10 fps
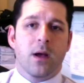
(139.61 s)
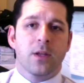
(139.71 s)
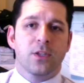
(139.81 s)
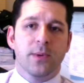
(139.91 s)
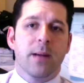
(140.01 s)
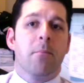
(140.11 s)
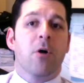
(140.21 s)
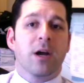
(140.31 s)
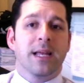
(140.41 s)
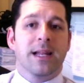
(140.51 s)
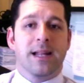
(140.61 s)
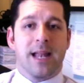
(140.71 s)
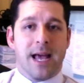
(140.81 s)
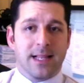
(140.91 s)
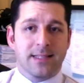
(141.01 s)
doing a market
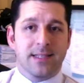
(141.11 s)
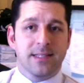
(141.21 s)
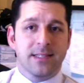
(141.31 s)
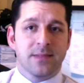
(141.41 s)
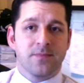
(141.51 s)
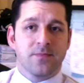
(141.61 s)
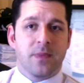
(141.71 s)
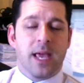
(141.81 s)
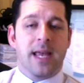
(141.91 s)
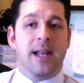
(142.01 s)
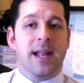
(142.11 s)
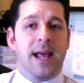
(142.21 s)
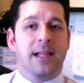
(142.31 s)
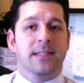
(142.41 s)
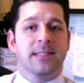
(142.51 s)
analysis and an
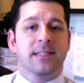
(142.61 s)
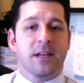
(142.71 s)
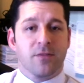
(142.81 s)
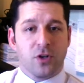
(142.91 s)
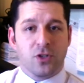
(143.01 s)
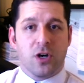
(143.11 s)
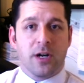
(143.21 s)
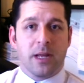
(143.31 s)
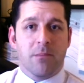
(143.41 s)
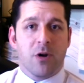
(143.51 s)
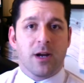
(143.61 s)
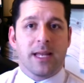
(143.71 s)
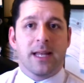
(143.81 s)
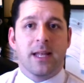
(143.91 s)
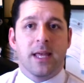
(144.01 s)
analysis of your target
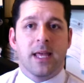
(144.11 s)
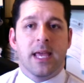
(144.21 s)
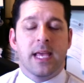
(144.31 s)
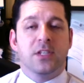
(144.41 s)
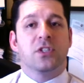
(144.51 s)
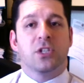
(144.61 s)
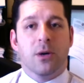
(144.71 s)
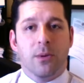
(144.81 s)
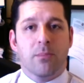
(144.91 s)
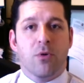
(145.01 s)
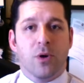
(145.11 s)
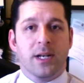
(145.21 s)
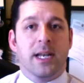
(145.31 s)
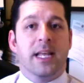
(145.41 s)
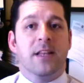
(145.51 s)
market is so
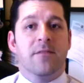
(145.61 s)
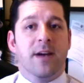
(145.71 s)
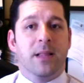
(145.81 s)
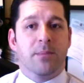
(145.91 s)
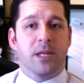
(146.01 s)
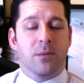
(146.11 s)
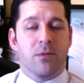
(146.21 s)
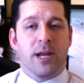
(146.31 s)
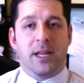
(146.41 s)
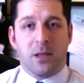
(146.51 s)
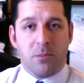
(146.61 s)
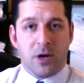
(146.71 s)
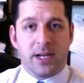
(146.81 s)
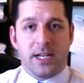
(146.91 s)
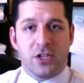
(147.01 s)
important in developing your brand and your
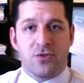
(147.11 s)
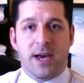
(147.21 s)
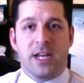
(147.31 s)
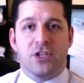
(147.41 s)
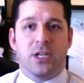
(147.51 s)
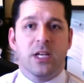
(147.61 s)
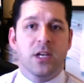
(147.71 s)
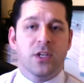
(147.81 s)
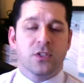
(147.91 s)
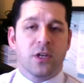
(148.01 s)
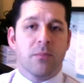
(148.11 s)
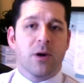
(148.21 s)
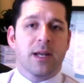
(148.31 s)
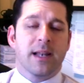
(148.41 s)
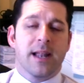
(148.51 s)
marketing strategy. So your
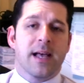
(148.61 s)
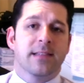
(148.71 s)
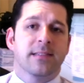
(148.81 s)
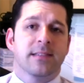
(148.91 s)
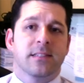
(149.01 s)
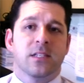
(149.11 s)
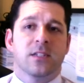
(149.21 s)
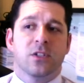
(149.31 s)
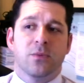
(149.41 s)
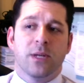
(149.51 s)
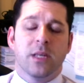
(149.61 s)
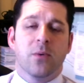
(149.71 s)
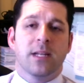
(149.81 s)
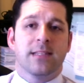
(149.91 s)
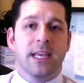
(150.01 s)
market analysis is you really
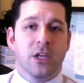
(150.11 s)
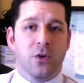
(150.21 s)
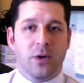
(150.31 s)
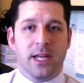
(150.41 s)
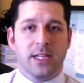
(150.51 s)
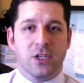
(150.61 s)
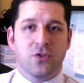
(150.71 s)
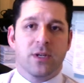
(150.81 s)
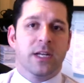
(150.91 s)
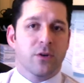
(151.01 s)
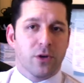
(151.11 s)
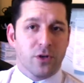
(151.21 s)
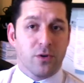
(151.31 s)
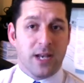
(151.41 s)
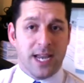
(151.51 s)
want to take your industry or
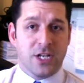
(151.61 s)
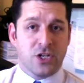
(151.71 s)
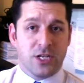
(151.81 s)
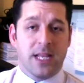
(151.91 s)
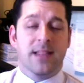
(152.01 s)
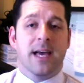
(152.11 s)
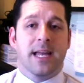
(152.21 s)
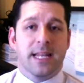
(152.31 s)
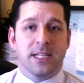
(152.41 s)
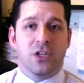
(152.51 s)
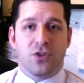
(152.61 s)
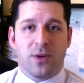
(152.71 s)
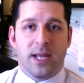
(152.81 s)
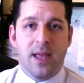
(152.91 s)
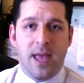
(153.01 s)
your niche in that
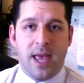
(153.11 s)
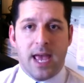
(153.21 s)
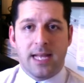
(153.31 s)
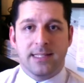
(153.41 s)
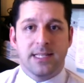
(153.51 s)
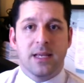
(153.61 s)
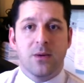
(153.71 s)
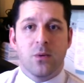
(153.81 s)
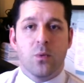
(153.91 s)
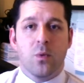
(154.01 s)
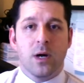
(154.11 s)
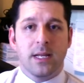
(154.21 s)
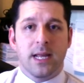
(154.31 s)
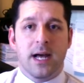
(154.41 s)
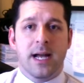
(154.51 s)
industry and see
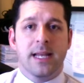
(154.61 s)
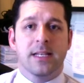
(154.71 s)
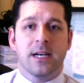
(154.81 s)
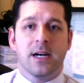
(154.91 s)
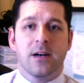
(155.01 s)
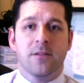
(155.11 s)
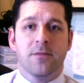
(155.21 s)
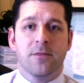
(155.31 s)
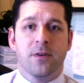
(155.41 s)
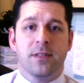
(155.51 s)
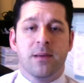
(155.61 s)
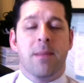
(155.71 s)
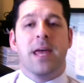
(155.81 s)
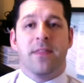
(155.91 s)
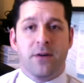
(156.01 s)
what kind of
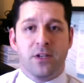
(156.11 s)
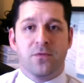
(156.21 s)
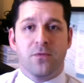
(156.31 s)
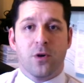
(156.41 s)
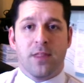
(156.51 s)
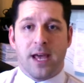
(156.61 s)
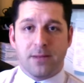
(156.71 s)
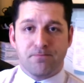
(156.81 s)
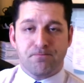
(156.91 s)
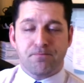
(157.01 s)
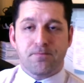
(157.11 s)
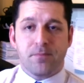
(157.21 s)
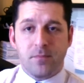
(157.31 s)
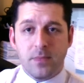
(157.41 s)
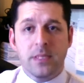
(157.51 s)
demand there is for that
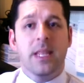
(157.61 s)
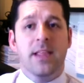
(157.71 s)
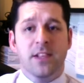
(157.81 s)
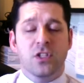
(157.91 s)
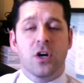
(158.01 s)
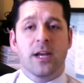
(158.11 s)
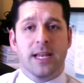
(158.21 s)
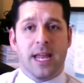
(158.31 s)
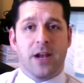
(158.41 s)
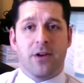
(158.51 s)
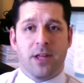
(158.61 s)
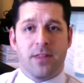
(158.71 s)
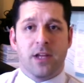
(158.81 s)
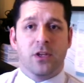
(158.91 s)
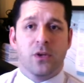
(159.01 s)
in the target area
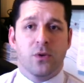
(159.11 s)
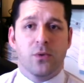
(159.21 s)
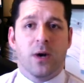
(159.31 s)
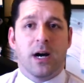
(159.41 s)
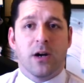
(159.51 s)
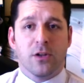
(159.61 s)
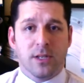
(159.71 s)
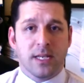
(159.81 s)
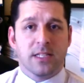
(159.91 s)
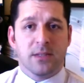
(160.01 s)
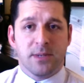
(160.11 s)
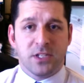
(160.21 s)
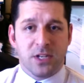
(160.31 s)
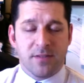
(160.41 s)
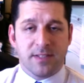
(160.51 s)
that you are looking to be
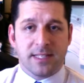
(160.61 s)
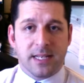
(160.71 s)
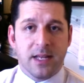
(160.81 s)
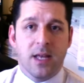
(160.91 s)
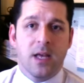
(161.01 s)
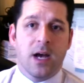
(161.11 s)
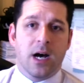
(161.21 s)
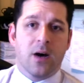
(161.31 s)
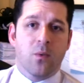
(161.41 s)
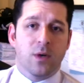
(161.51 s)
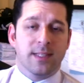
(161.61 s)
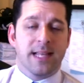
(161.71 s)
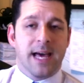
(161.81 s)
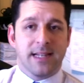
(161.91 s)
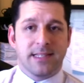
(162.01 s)
servicing. Once
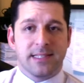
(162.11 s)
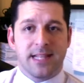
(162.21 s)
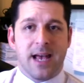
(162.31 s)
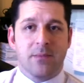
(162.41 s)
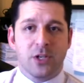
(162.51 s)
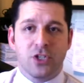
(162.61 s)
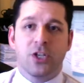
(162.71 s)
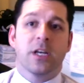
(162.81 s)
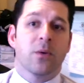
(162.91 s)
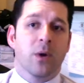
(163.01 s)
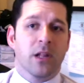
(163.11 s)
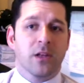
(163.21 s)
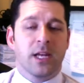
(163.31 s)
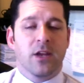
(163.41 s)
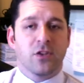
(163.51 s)
that is established, you're going to want to
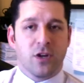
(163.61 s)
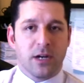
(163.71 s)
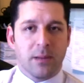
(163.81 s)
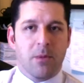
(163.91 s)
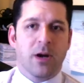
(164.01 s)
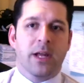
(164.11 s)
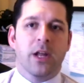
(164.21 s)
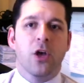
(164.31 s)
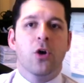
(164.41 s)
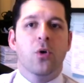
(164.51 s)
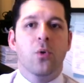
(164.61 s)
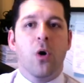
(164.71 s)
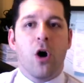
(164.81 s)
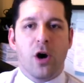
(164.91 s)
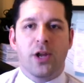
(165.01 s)
look at your target market.
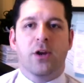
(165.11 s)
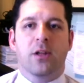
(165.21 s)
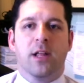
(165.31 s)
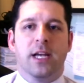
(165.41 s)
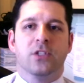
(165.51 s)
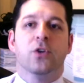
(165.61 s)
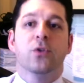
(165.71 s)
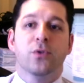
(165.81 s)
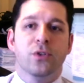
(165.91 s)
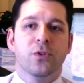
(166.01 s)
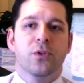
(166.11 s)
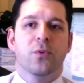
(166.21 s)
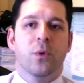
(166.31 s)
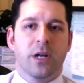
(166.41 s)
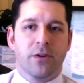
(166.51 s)
Who are your clients? Who do
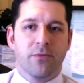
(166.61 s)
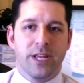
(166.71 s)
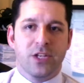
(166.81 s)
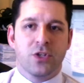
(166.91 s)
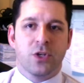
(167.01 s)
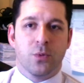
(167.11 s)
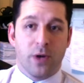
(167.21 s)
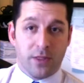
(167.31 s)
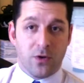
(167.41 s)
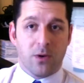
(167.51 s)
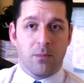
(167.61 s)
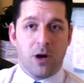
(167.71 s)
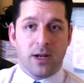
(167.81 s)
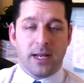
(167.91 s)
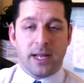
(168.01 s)
you want to reach with your
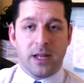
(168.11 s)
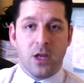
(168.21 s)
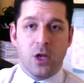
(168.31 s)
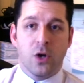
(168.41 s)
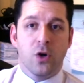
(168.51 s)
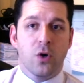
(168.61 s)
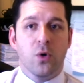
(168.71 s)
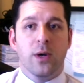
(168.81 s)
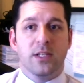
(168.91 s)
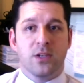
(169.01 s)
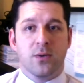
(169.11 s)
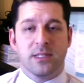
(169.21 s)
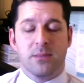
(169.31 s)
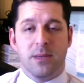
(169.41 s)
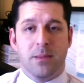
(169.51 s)
marketing? Who is going
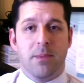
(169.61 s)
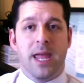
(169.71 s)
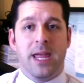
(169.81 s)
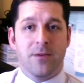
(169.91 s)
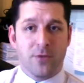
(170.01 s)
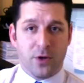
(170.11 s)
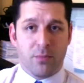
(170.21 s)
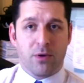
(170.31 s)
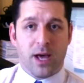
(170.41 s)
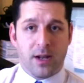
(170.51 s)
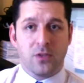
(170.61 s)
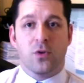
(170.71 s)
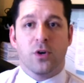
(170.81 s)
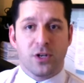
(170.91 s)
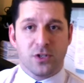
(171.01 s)
to be paying for your product
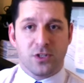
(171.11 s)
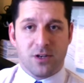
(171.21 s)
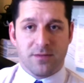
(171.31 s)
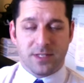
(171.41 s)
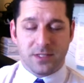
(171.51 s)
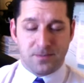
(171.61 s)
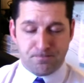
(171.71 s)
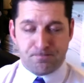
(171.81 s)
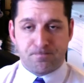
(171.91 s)
or your service?